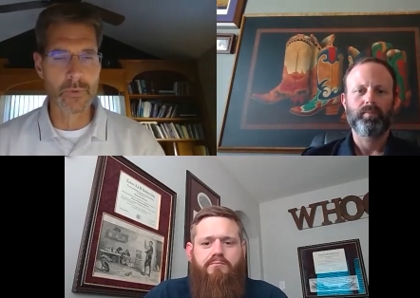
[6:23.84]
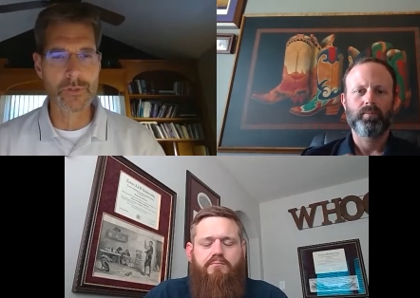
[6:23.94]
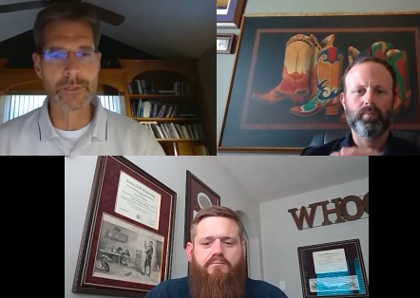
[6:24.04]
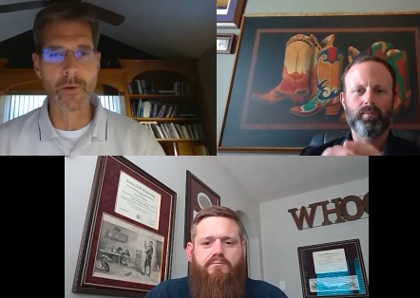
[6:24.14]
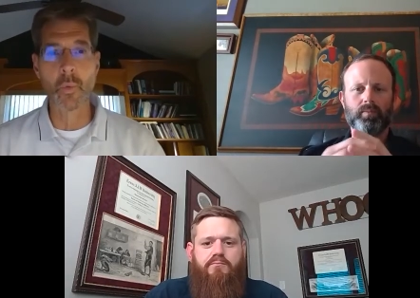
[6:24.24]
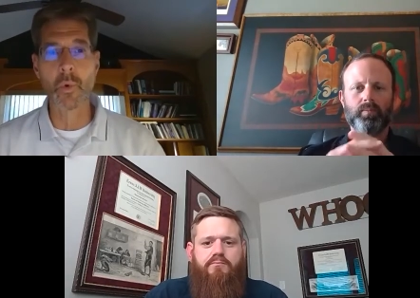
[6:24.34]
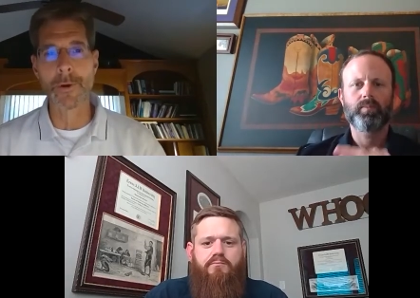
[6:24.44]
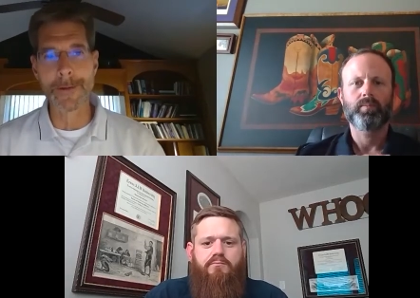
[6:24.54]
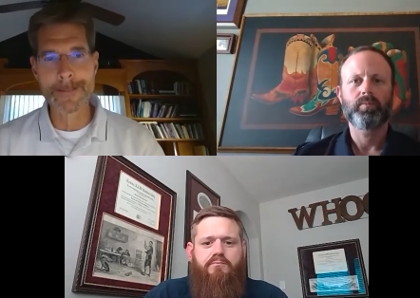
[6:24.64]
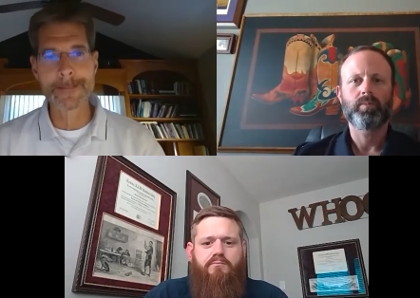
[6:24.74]
Speaker 1: preset work.
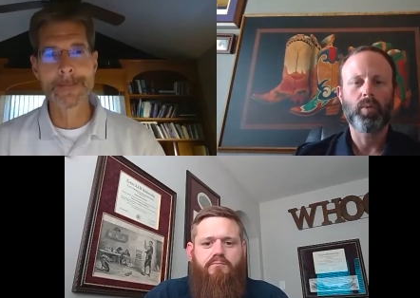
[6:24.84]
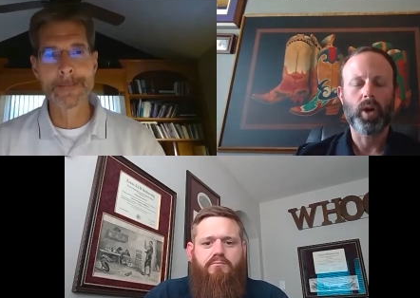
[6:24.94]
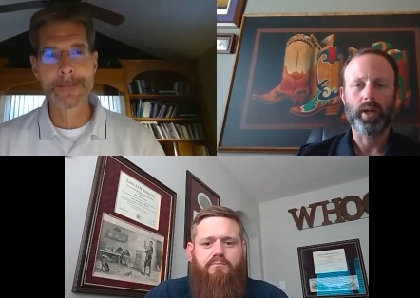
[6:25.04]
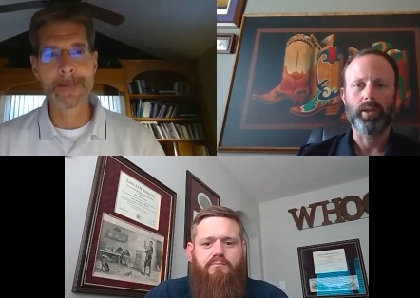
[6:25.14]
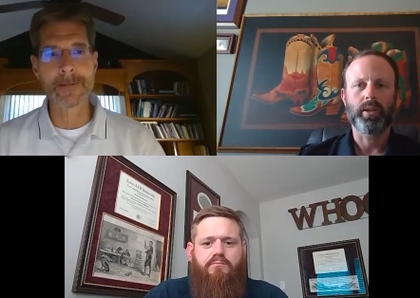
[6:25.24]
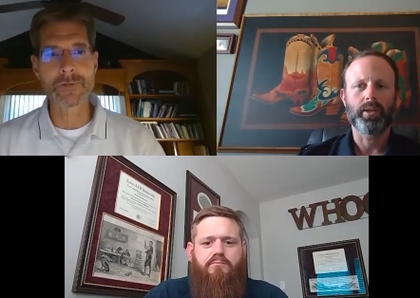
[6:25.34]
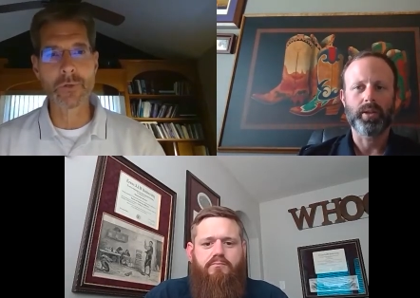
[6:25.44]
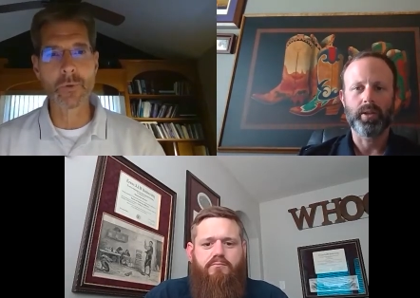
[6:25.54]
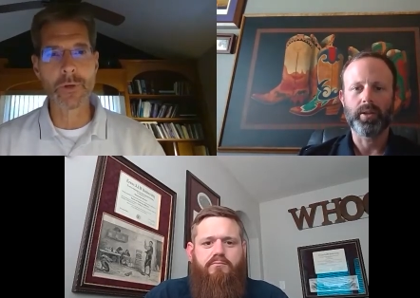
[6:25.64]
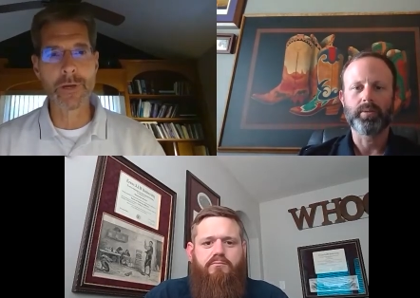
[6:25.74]
Right. And so
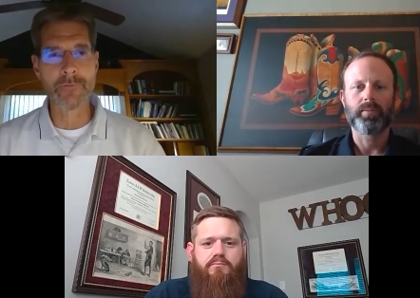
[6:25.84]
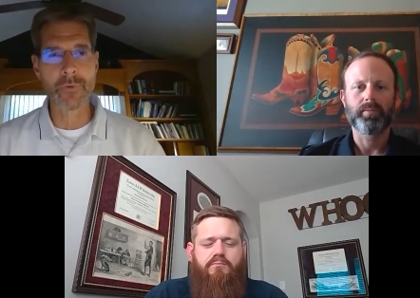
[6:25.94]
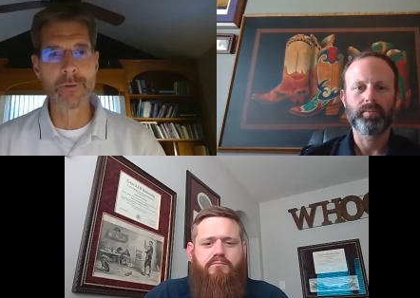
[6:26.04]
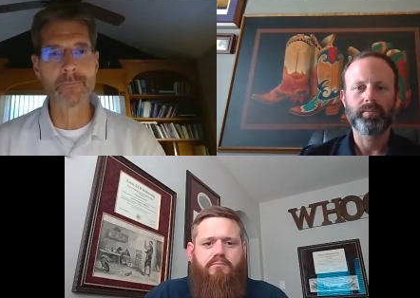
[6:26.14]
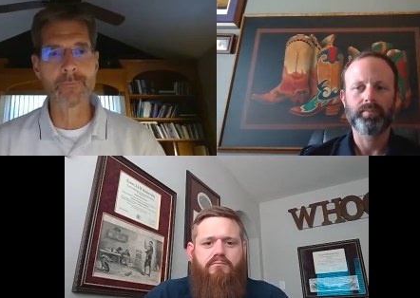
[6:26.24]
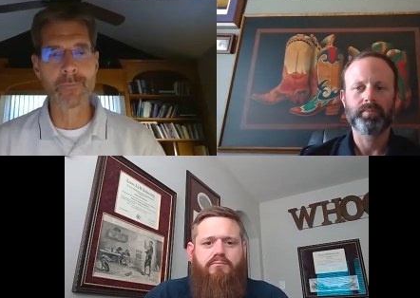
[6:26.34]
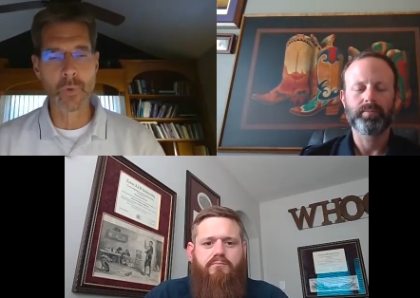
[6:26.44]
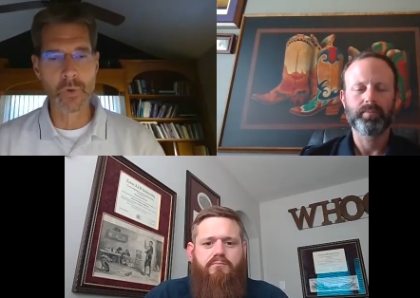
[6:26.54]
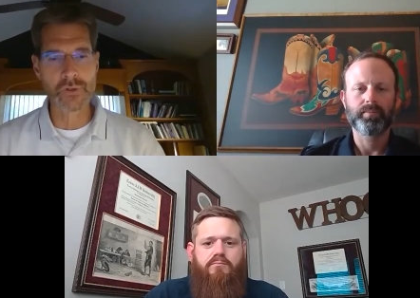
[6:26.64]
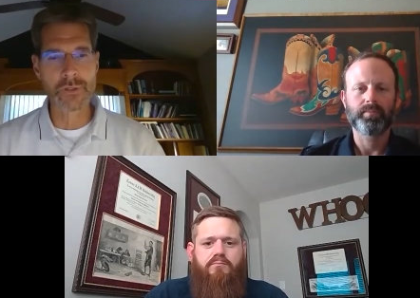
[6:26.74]
every
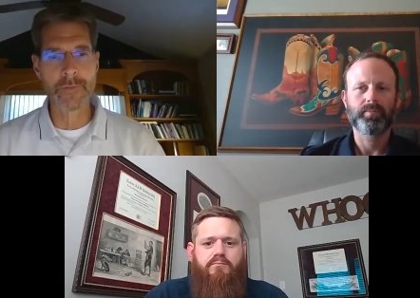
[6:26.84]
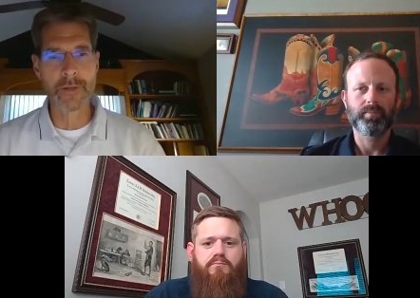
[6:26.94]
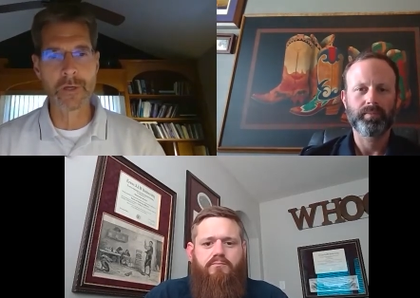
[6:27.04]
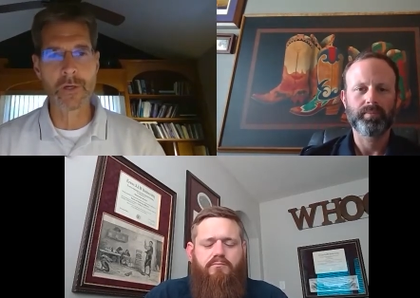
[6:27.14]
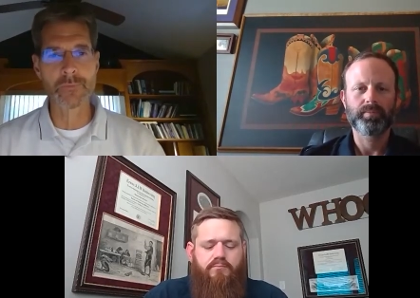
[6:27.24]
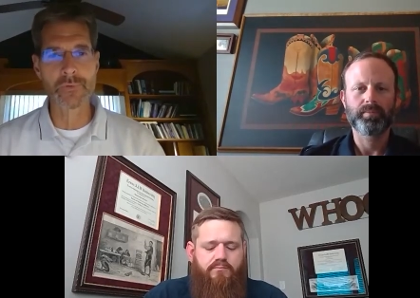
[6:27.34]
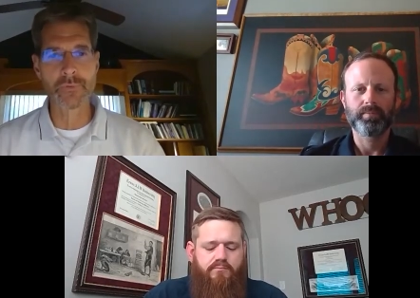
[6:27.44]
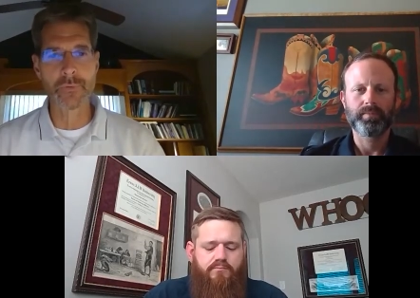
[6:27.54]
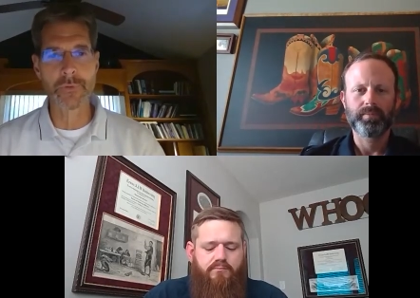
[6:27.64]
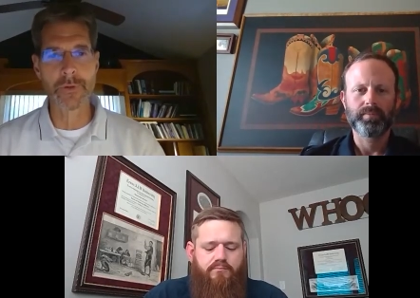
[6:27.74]
person that comes
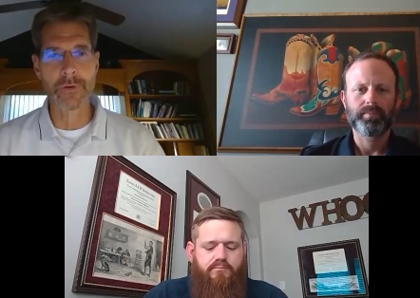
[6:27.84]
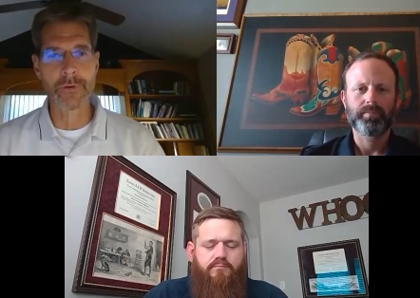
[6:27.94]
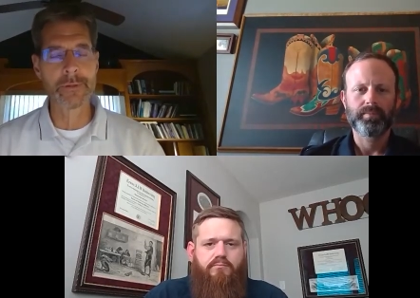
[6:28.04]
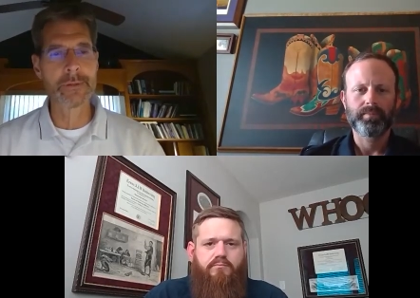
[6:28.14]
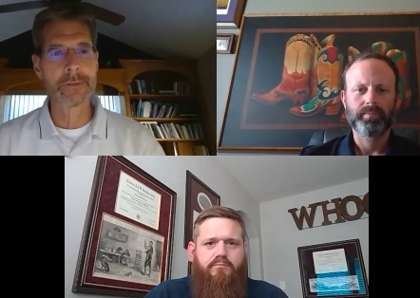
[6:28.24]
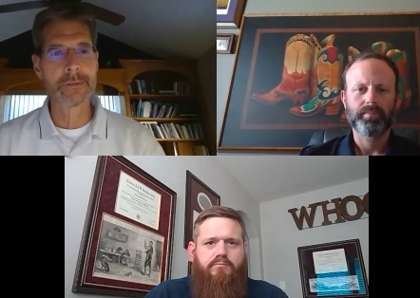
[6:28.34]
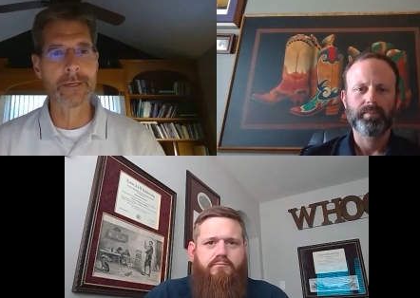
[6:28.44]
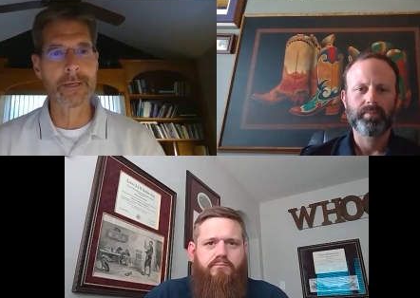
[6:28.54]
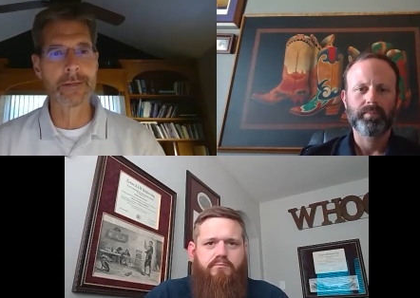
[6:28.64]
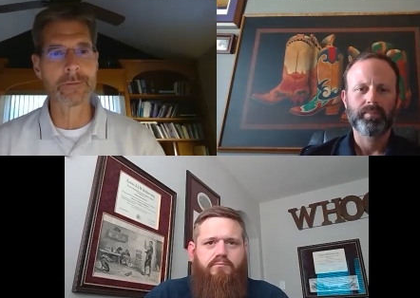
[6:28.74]
through there
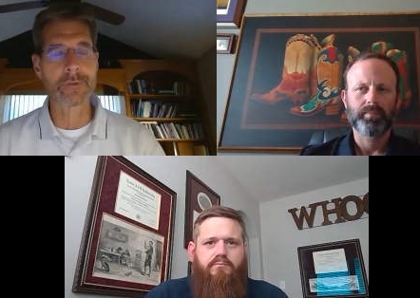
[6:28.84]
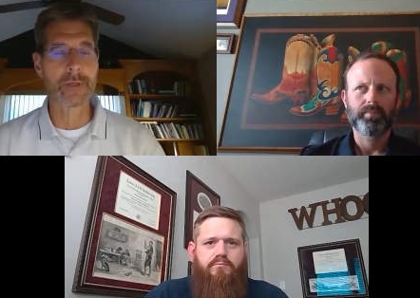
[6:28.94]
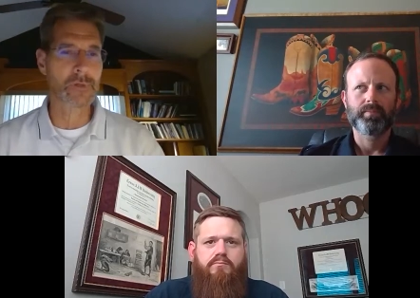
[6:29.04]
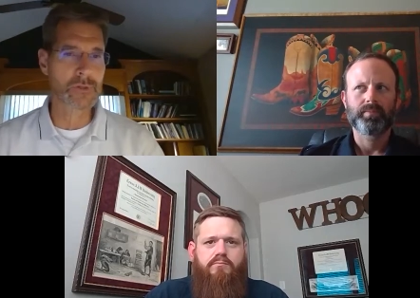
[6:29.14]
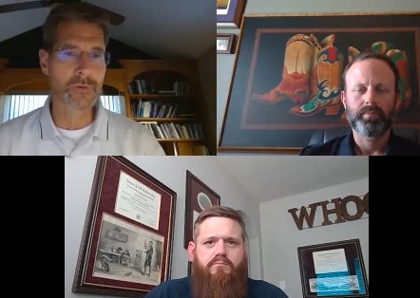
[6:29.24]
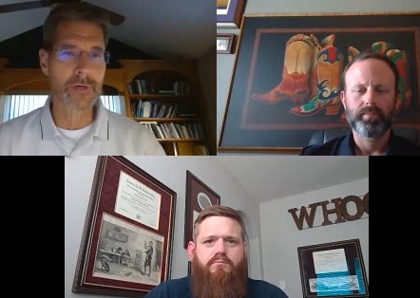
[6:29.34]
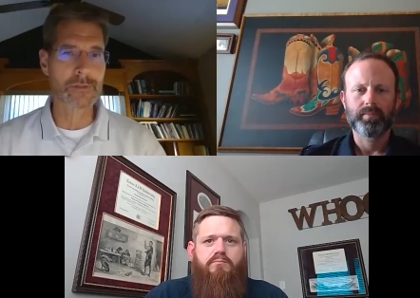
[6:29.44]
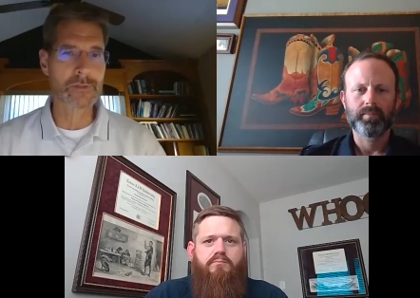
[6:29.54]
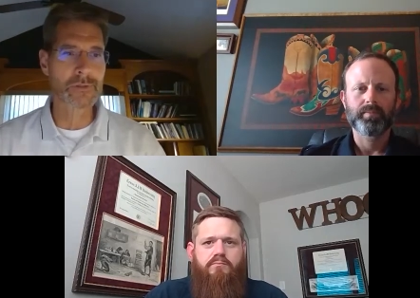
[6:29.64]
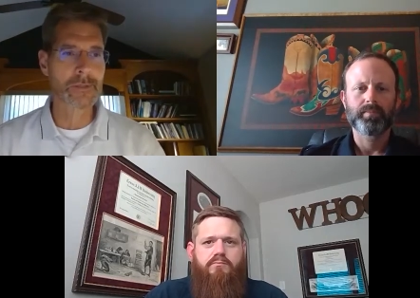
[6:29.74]
uh,
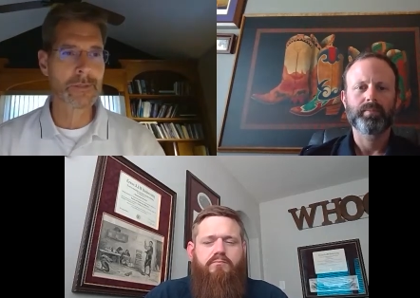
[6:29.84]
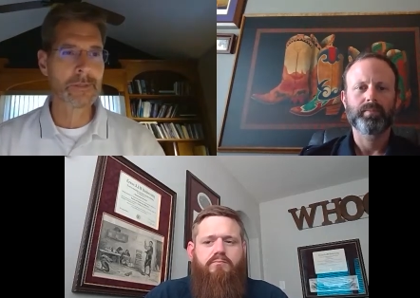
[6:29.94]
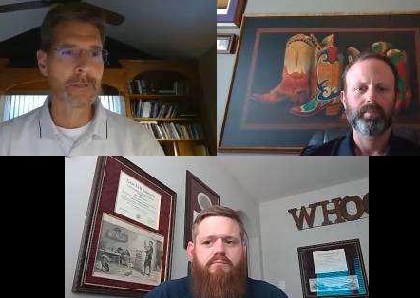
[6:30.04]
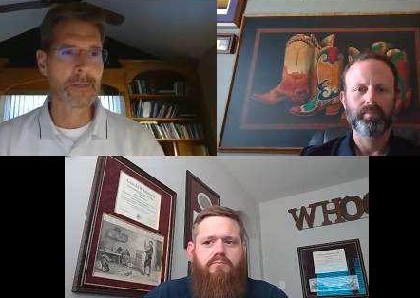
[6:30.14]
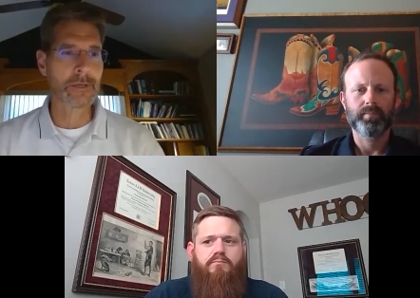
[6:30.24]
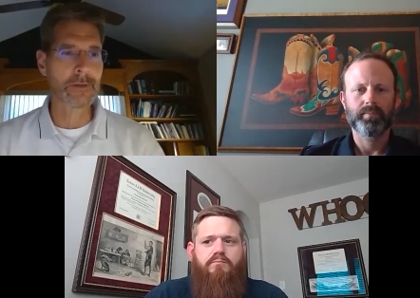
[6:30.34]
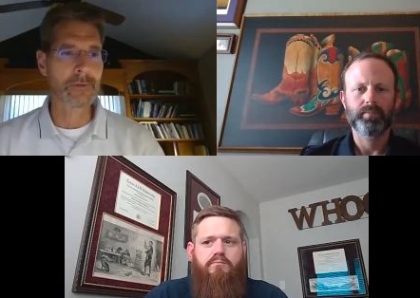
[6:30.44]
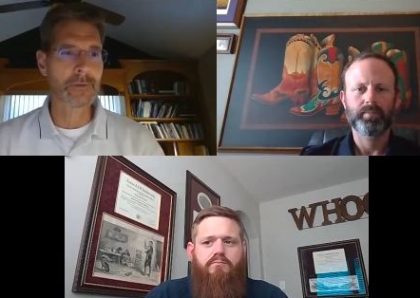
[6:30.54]
demonstrates uh,